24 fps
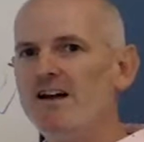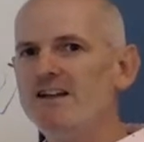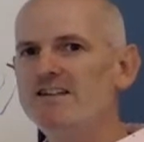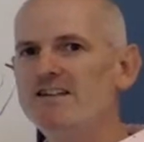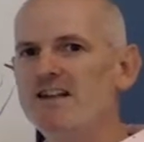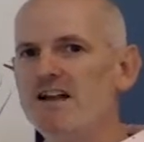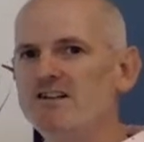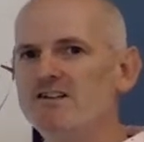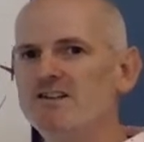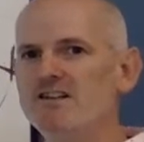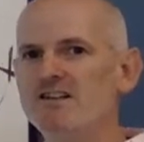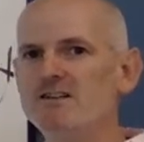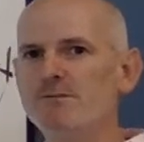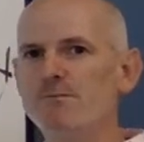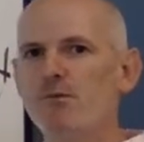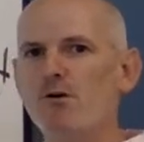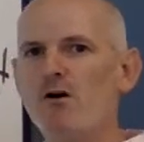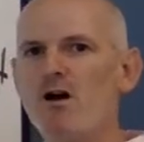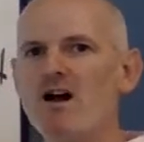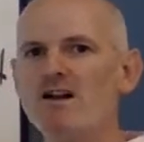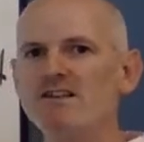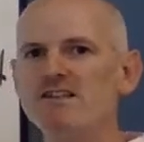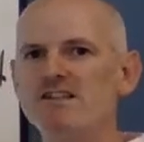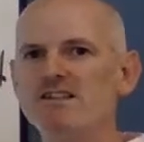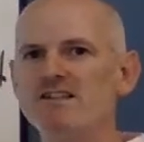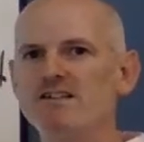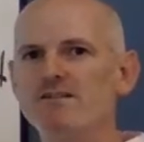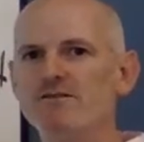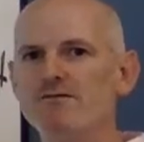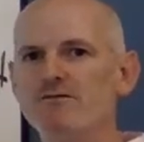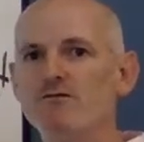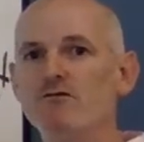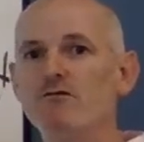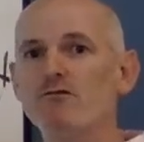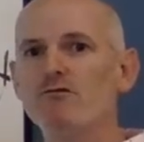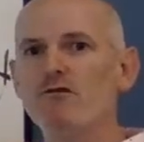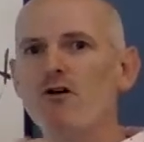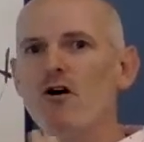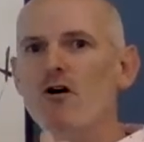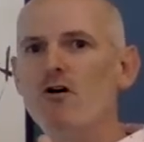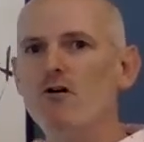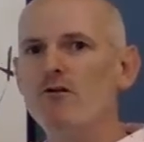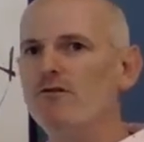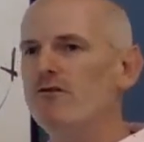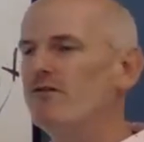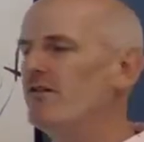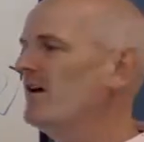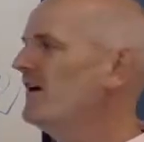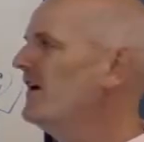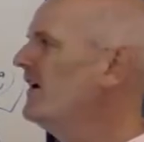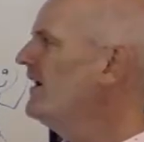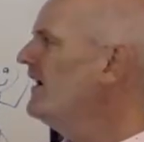Essentially, this process of growth